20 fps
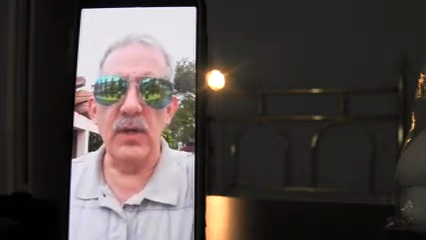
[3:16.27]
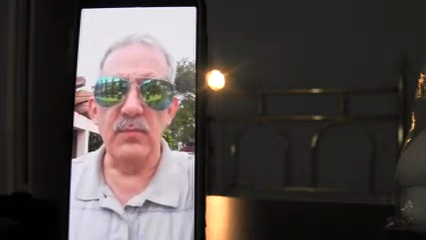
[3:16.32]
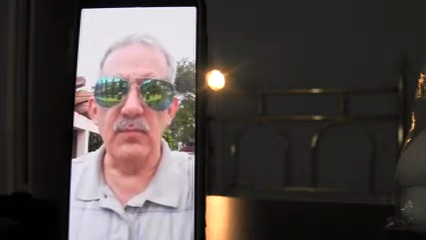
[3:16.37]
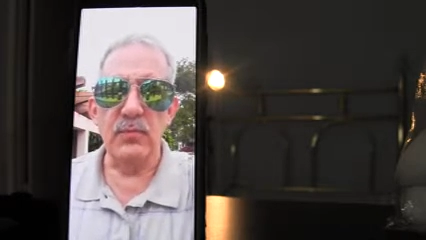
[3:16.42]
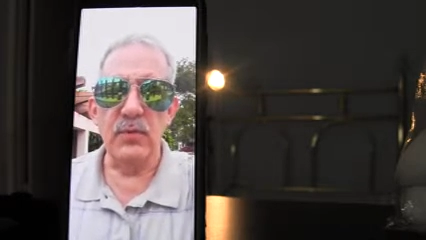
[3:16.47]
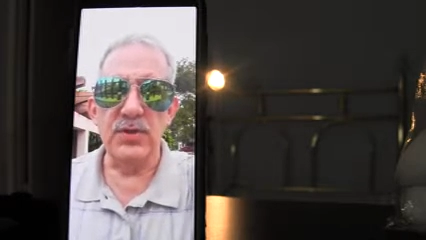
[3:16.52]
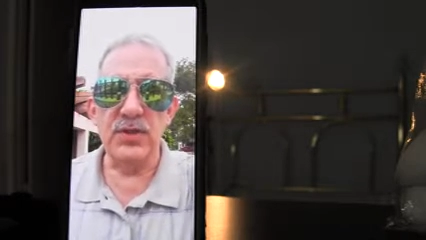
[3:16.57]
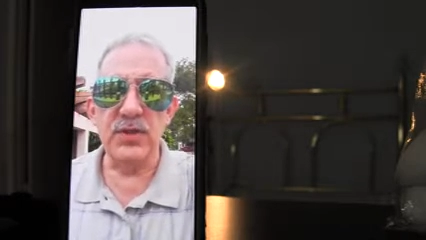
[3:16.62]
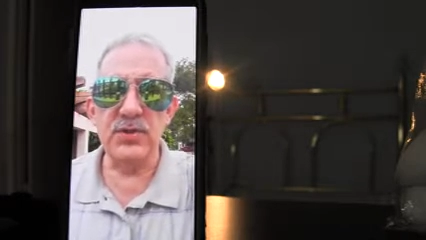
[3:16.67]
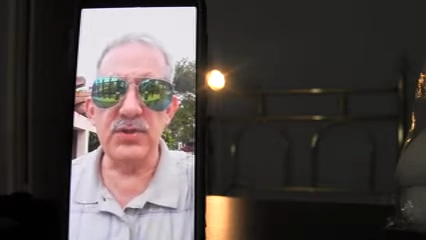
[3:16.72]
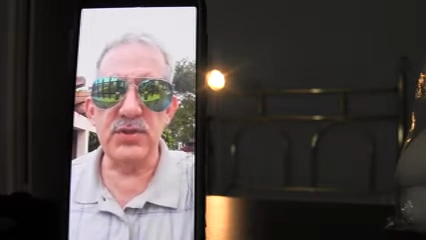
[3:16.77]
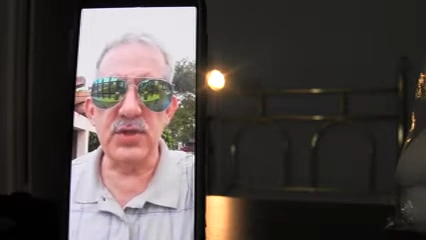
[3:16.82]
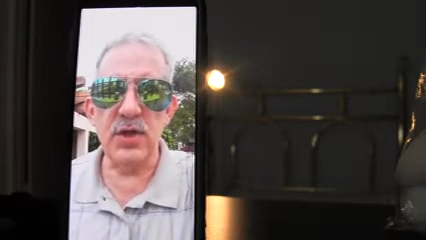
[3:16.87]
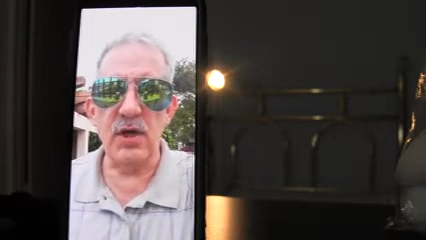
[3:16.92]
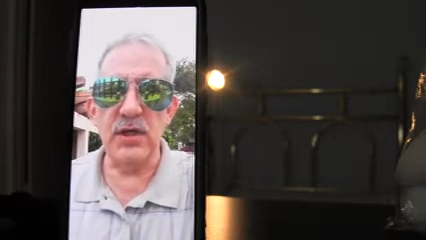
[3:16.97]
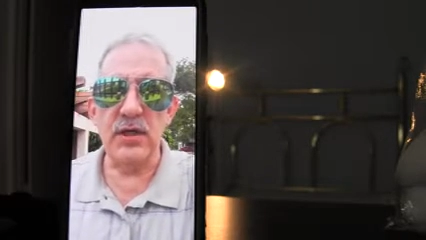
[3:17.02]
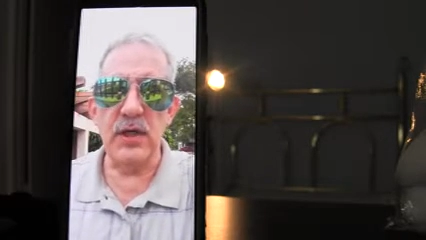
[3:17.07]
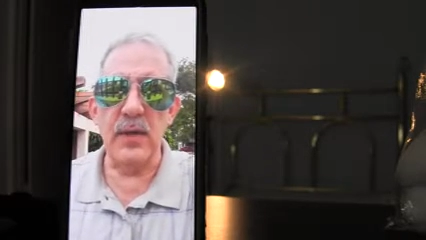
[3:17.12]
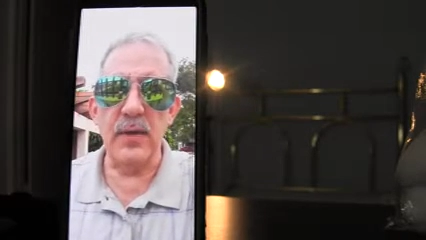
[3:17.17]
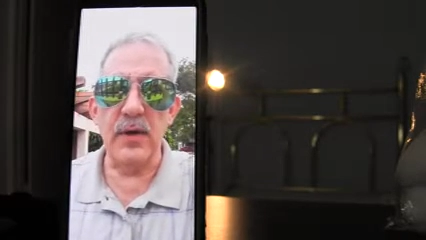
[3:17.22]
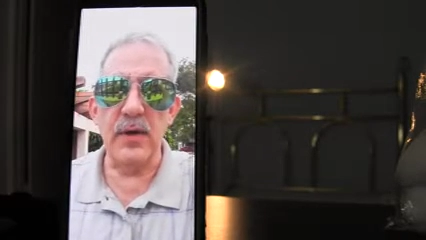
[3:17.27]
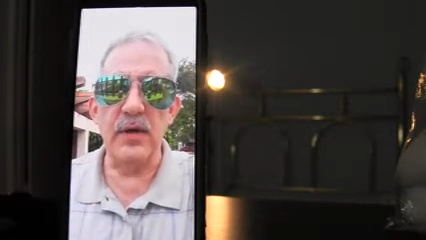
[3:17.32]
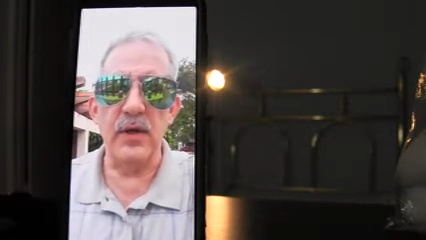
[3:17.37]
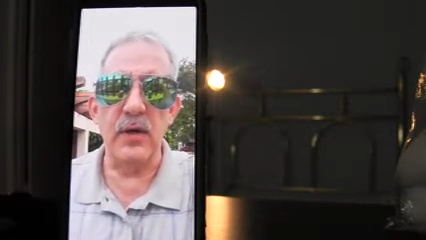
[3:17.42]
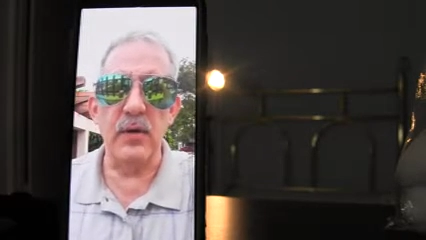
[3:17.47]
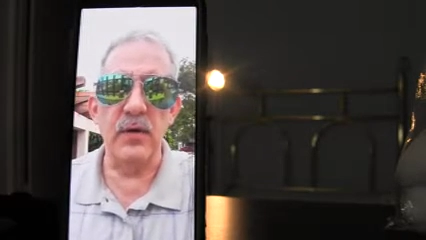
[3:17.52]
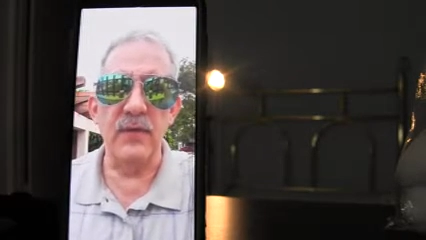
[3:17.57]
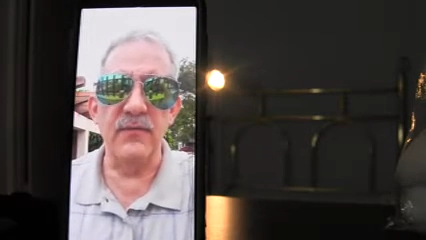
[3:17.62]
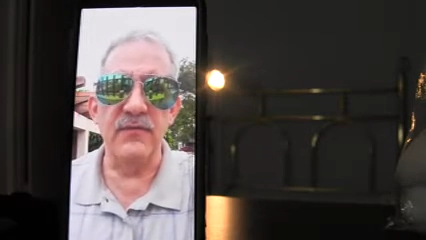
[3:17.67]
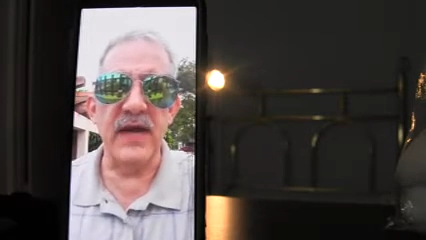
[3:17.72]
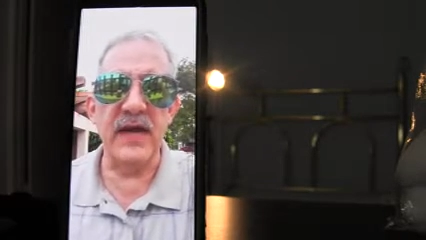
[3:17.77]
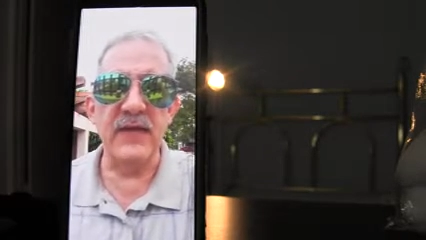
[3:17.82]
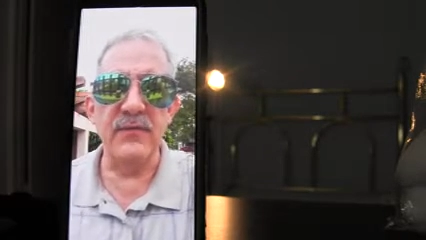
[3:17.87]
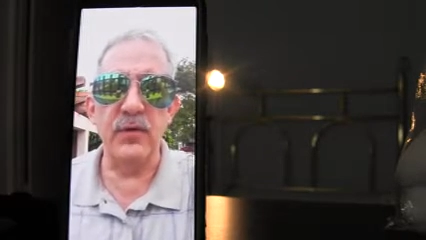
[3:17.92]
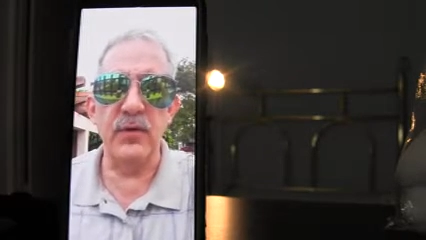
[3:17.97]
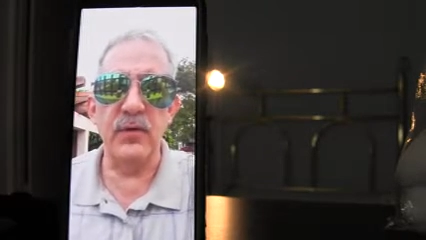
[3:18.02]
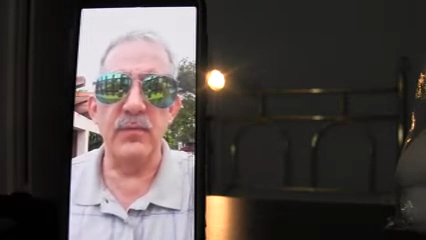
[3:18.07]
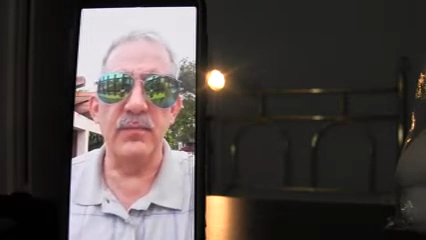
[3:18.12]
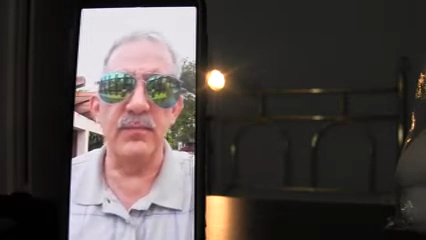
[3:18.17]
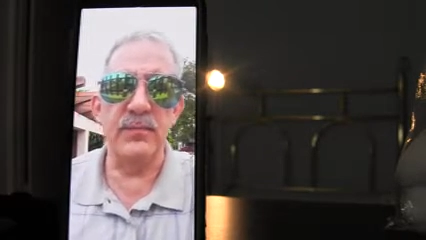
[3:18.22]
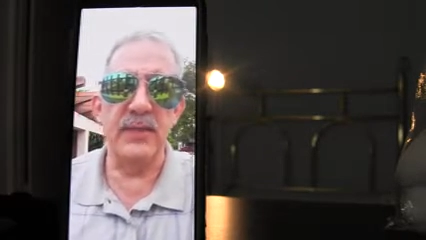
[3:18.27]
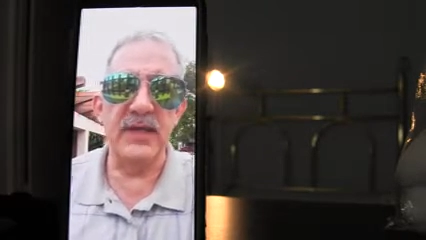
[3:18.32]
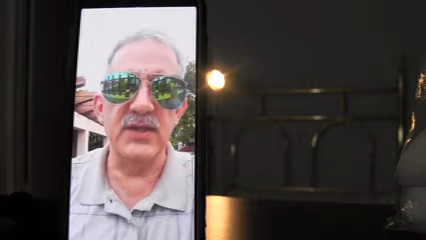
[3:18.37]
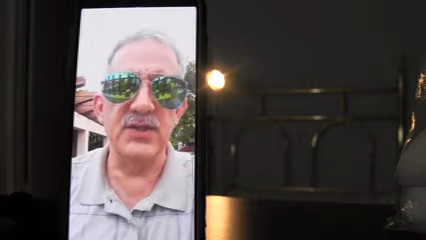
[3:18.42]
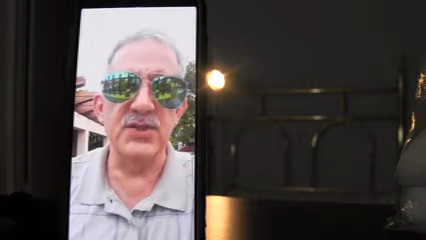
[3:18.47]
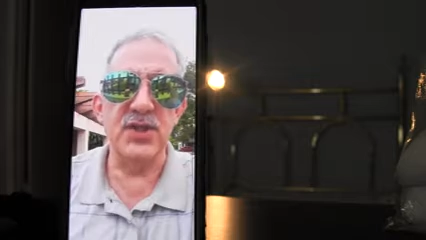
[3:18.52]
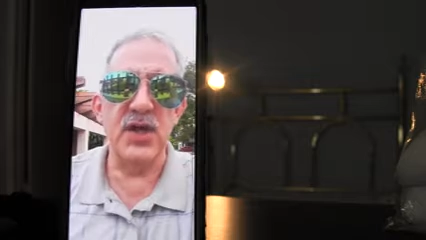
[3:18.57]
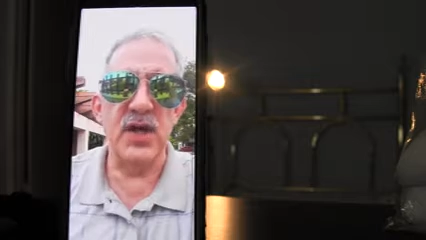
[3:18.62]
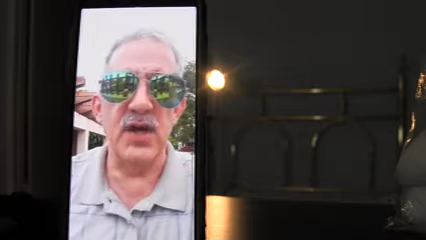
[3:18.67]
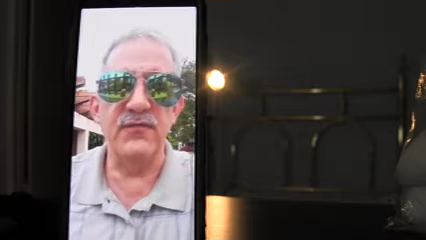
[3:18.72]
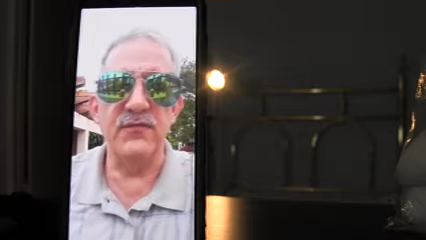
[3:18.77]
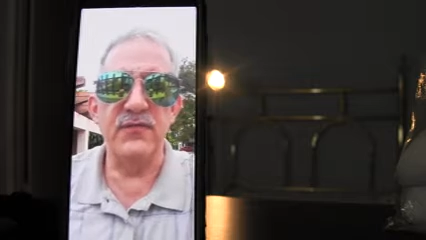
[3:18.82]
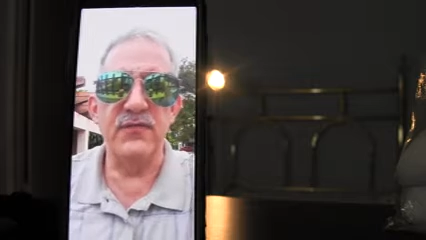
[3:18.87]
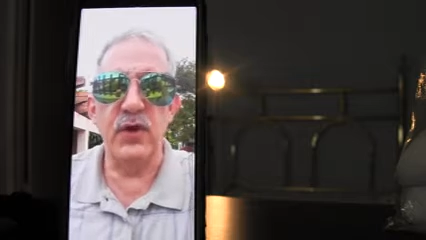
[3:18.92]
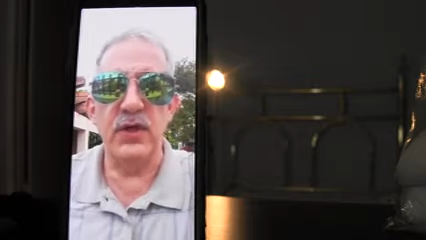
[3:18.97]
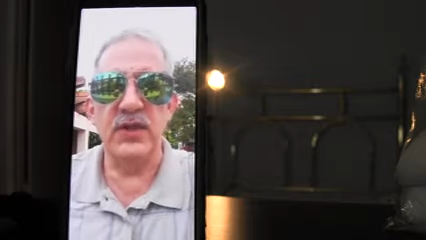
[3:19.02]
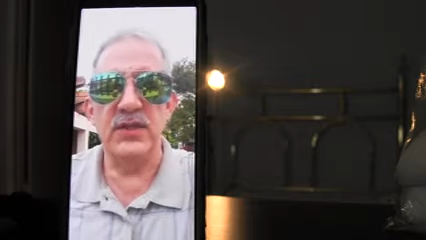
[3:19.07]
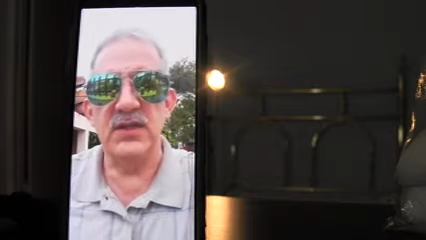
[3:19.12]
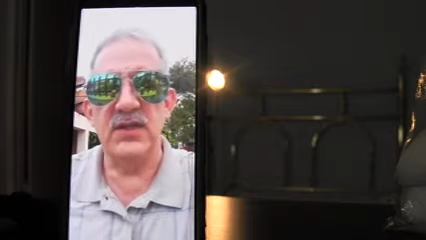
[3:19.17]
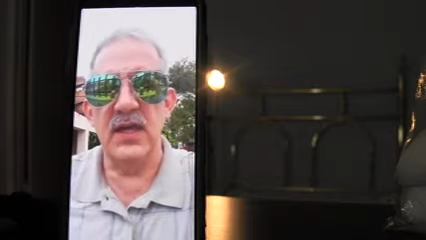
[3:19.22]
We're just talking about a revival by Sean Feucht